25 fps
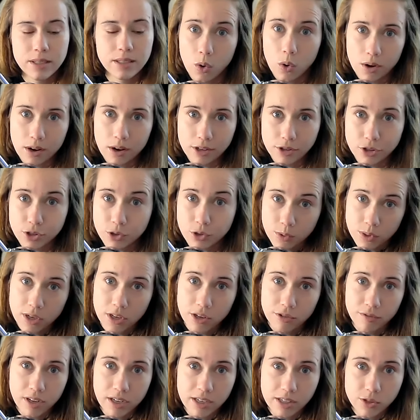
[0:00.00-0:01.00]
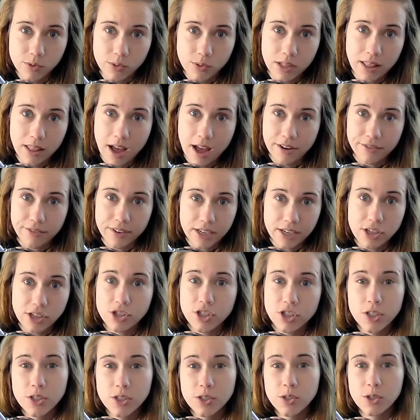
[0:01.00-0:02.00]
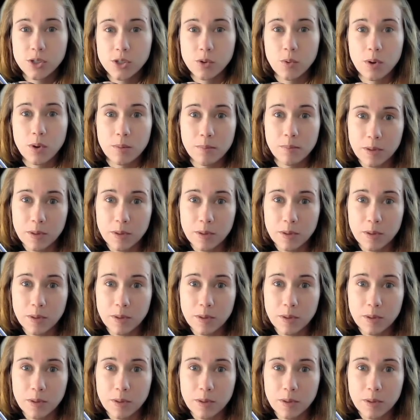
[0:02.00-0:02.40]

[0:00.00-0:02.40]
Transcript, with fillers: Or else you are going to run into a lot of issues when